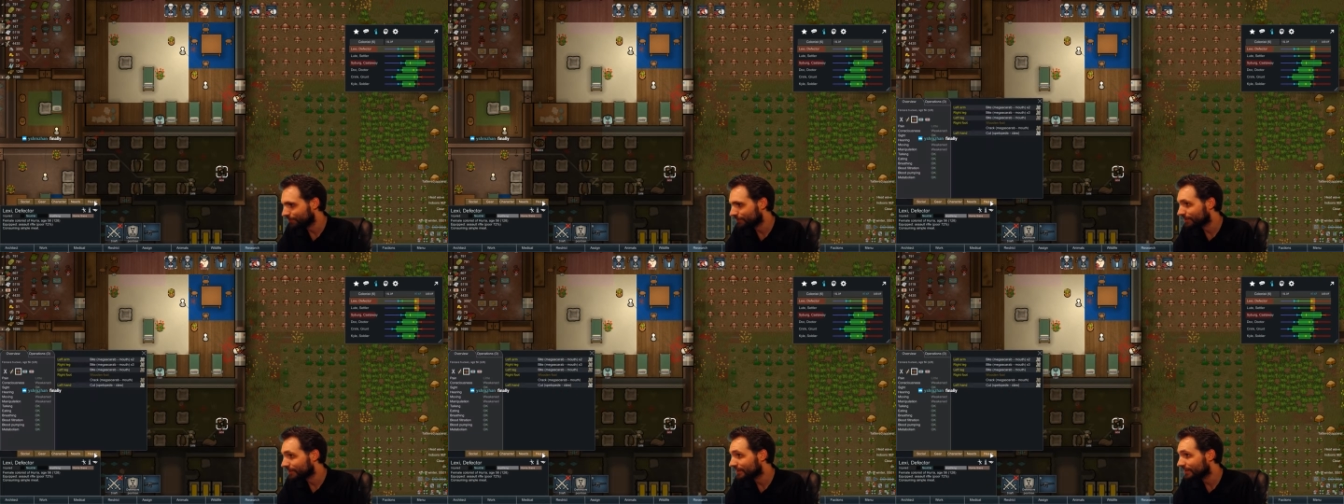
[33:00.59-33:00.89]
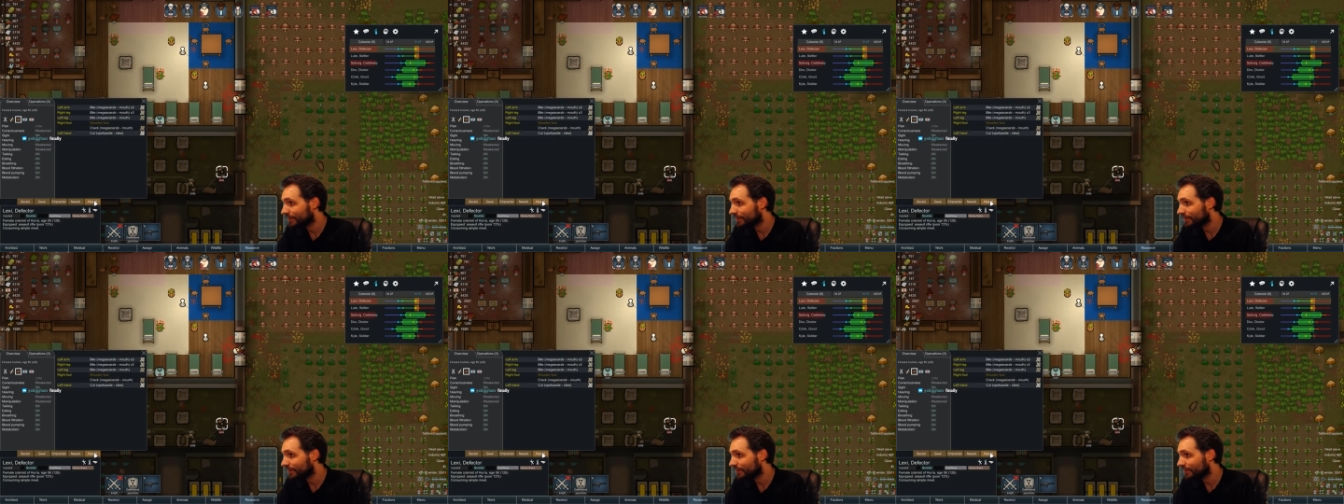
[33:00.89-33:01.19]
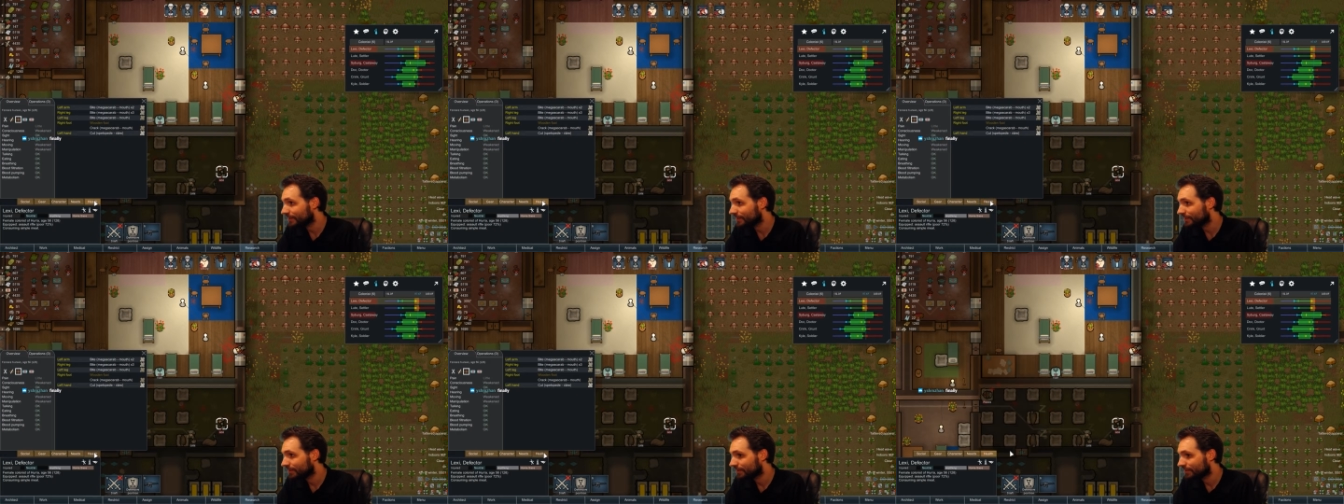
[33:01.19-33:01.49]
we're gonna
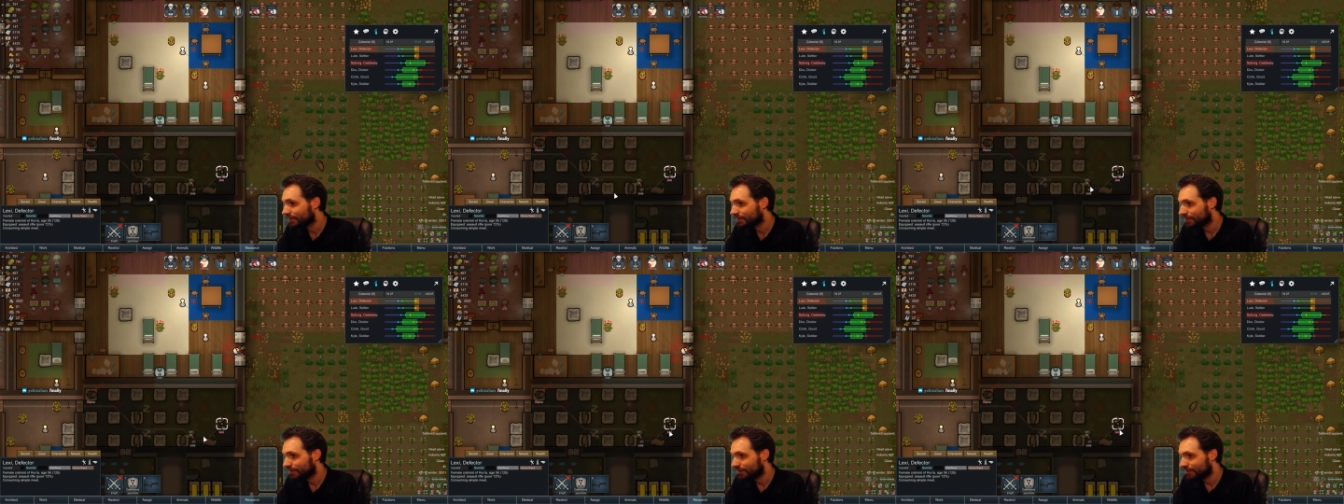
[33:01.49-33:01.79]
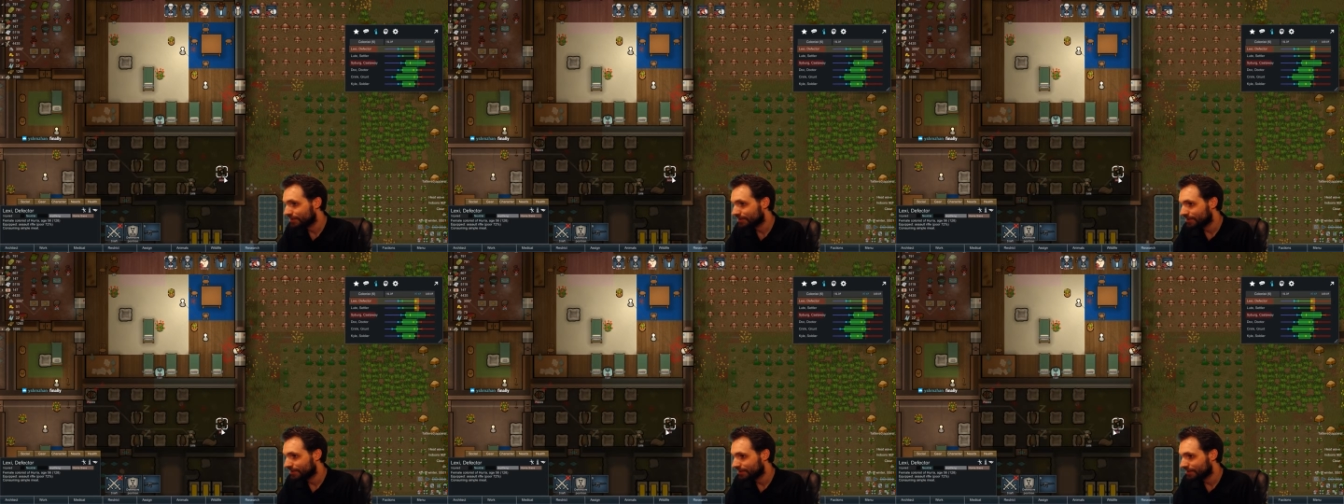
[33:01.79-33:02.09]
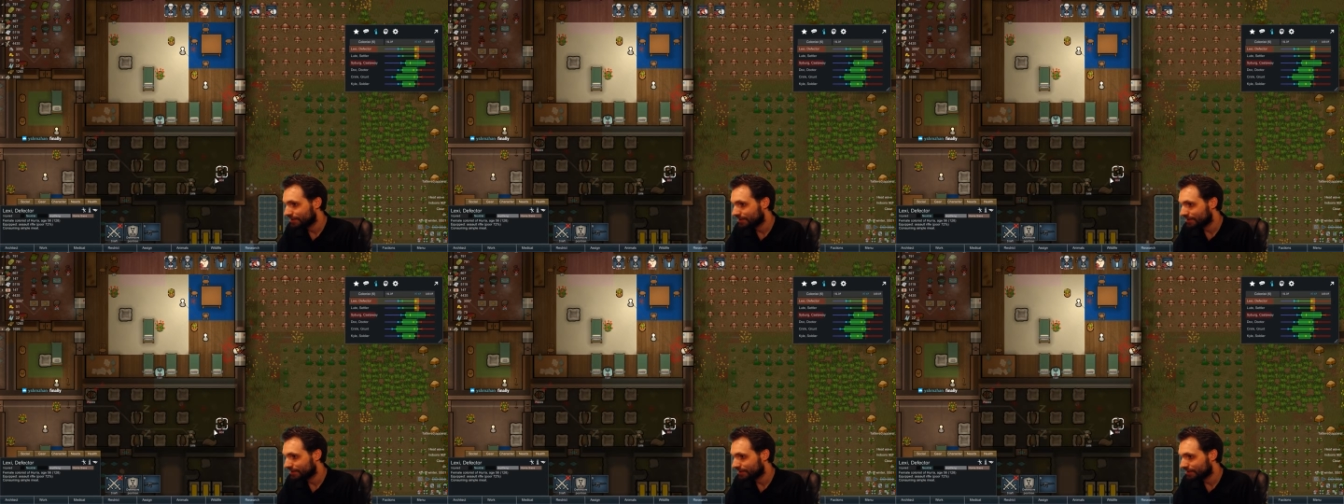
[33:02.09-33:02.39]

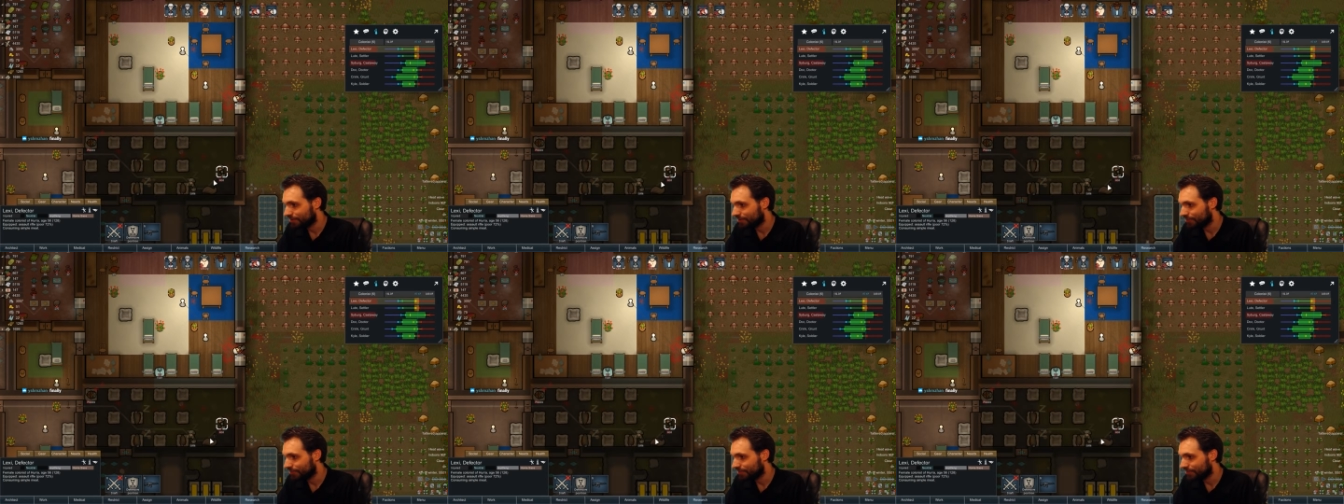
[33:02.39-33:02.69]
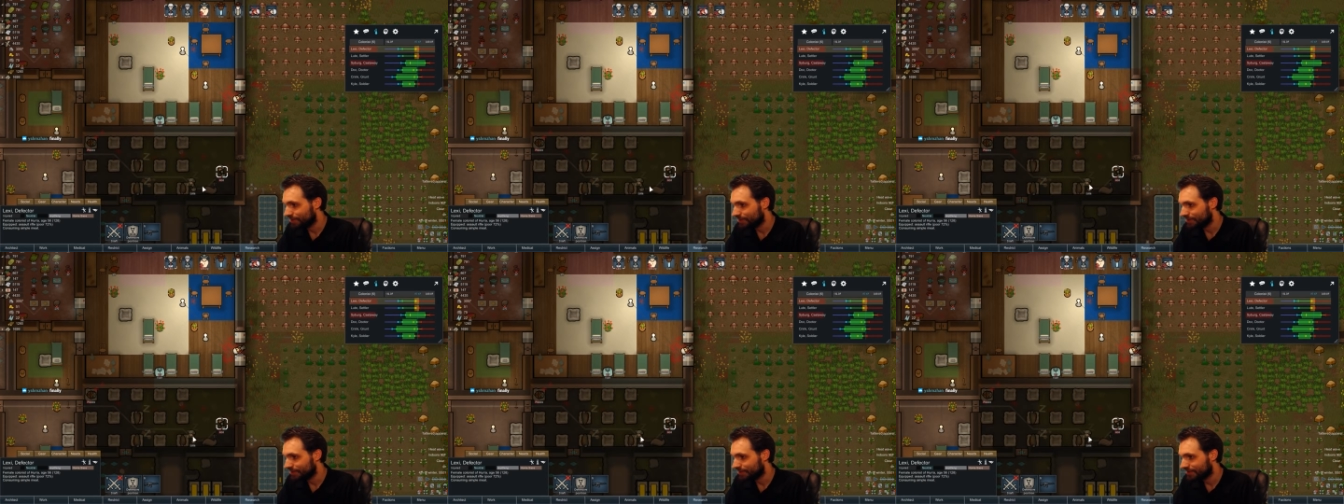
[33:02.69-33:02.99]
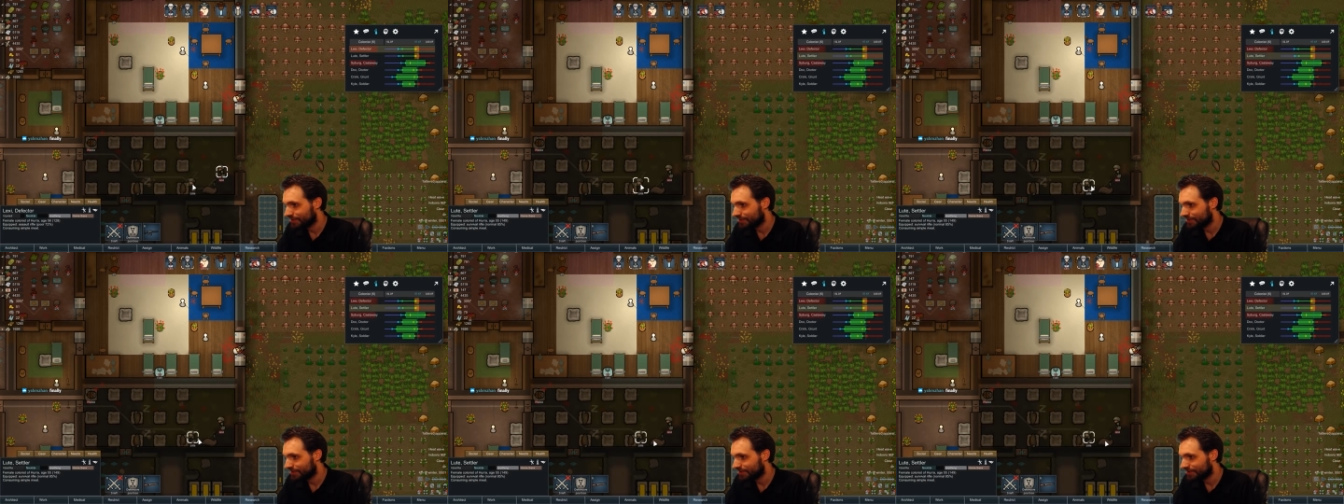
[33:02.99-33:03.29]
um, need
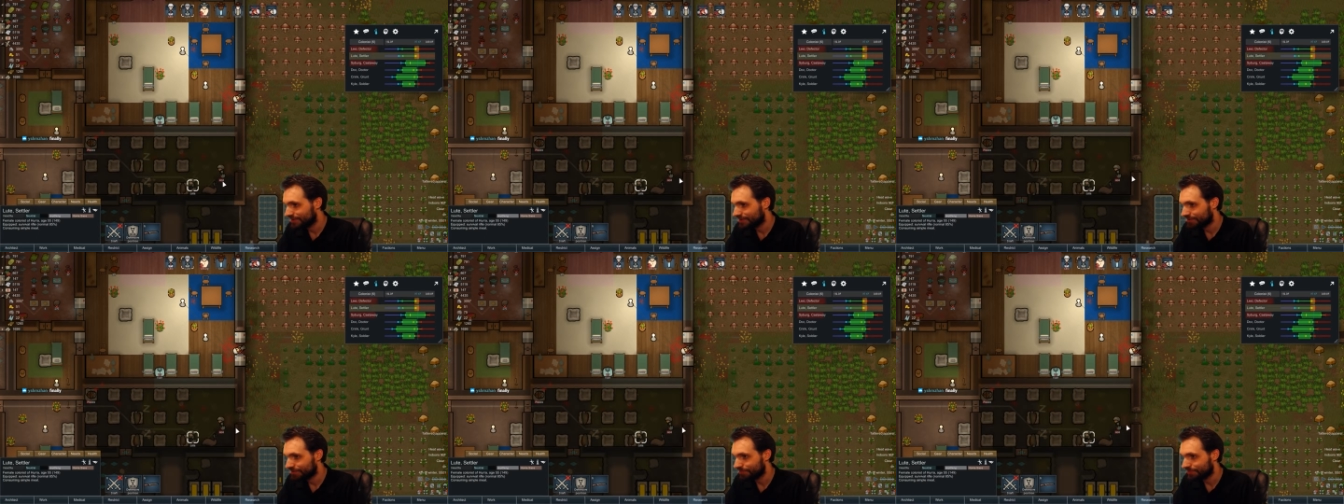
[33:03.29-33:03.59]
some